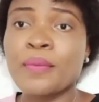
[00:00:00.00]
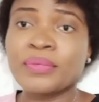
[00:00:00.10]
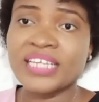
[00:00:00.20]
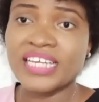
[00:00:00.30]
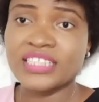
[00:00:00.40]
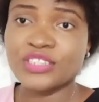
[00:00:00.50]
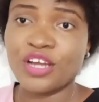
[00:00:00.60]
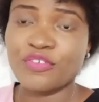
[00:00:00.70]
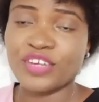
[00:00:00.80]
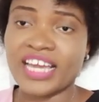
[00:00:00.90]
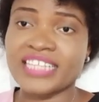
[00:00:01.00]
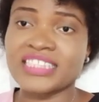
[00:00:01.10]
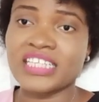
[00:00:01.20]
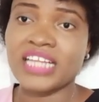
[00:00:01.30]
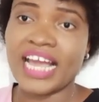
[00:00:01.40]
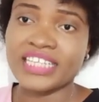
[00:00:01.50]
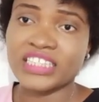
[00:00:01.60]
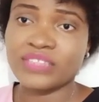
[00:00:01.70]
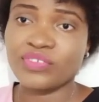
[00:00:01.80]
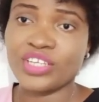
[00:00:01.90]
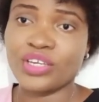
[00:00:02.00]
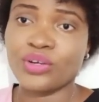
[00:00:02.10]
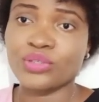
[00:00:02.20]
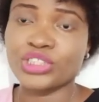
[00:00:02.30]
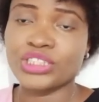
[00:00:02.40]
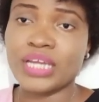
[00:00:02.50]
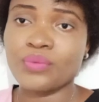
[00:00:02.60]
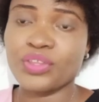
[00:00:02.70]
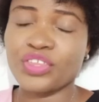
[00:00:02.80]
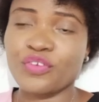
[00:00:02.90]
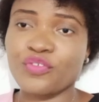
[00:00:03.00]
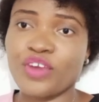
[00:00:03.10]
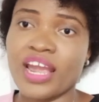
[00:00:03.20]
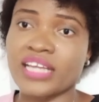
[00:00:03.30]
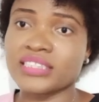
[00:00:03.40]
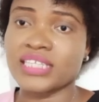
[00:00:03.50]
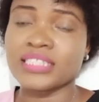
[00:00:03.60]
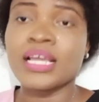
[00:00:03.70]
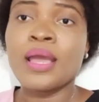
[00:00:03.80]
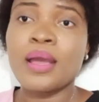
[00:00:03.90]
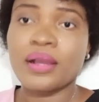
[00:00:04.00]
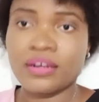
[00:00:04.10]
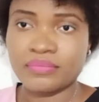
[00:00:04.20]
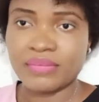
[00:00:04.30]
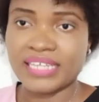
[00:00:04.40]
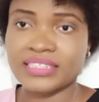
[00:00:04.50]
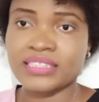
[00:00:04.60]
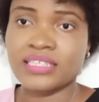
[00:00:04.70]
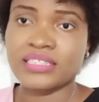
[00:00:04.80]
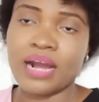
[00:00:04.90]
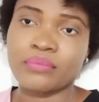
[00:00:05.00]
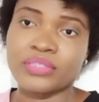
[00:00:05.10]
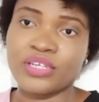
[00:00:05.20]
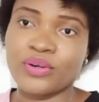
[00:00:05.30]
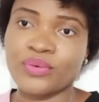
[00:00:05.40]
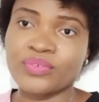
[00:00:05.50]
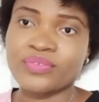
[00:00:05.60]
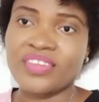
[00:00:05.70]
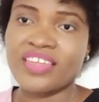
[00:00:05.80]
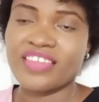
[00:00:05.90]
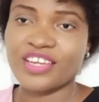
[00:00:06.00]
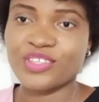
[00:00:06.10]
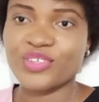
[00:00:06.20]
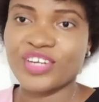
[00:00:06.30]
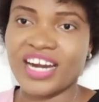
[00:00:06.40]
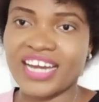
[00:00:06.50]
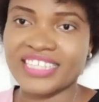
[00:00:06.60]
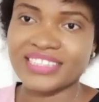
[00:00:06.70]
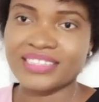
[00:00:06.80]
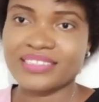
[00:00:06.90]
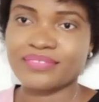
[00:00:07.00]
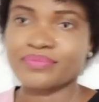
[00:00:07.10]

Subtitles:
please do not forget to like this video, share with your friends, and comment down below. Thank you, guys.